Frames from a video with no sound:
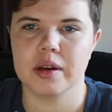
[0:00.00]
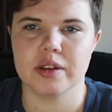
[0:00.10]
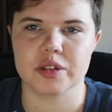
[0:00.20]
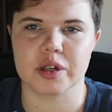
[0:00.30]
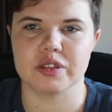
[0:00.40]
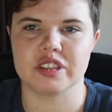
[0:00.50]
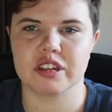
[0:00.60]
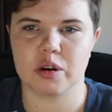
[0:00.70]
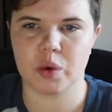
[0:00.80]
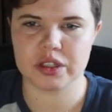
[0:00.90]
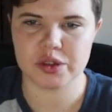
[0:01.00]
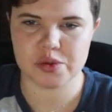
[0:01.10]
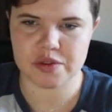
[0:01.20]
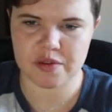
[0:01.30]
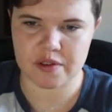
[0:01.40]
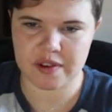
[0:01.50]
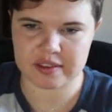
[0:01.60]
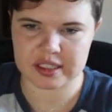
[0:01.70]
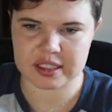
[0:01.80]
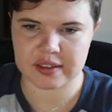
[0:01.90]
So it goes 0, 1, 2, 3, 4, 5,
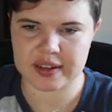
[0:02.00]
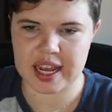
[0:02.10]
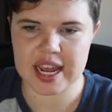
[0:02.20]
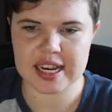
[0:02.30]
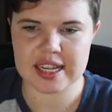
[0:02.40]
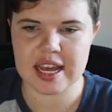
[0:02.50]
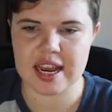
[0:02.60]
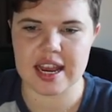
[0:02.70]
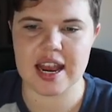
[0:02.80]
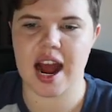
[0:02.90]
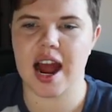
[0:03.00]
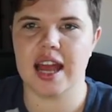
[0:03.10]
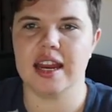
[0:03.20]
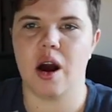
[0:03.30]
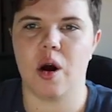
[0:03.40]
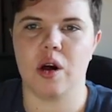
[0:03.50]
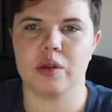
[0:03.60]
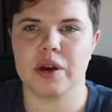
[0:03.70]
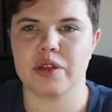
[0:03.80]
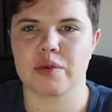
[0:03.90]
6, 7, 8, 9, all the
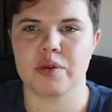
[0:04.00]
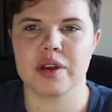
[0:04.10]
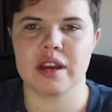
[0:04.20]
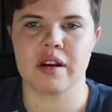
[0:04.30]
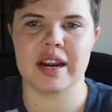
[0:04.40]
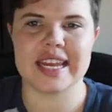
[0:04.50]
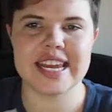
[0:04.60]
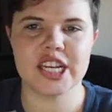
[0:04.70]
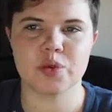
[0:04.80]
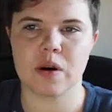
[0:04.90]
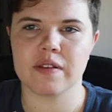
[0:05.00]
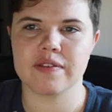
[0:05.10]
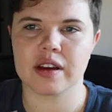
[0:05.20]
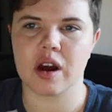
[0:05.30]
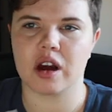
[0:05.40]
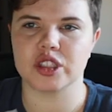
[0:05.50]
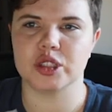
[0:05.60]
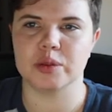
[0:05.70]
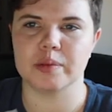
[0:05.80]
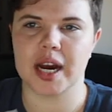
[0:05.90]
way through here, and each one of the
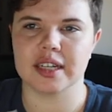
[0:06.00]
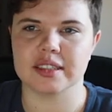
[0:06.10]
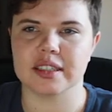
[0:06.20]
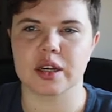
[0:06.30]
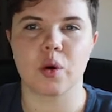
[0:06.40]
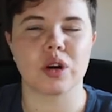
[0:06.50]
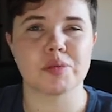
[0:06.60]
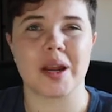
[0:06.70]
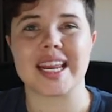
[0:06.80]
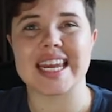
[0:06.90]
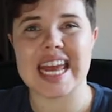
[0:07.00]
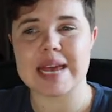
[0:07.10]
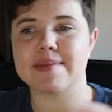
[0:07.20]
costume has the corresponding name